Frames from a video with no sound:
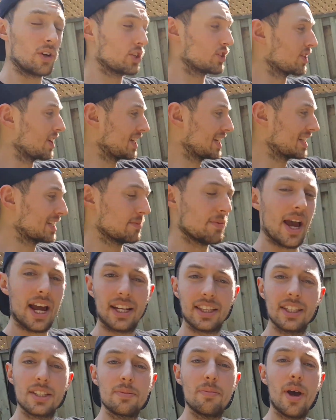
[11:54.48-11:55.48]
So we want to try and
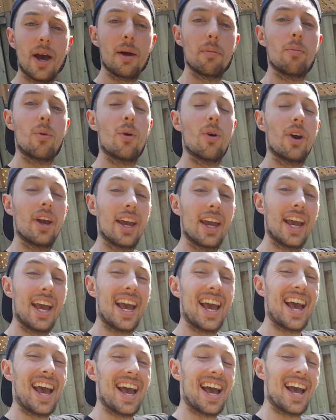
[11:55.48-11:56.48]
smack this bad
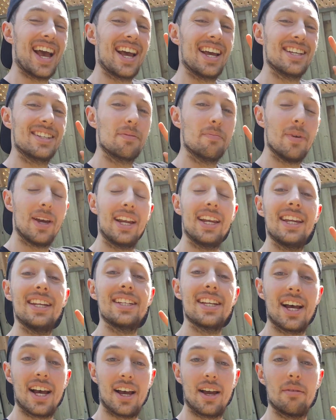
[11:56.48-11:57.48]
boy as
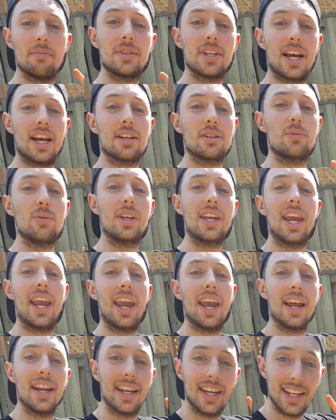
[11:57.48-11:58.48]
many times as we
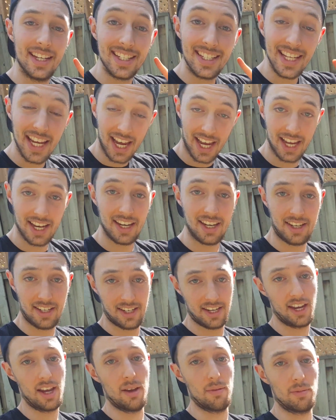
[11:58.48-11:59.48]
can in
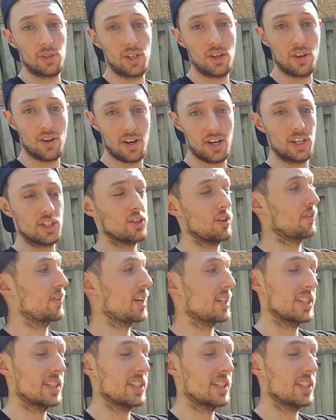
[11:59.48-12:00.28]
ten attempts, all right?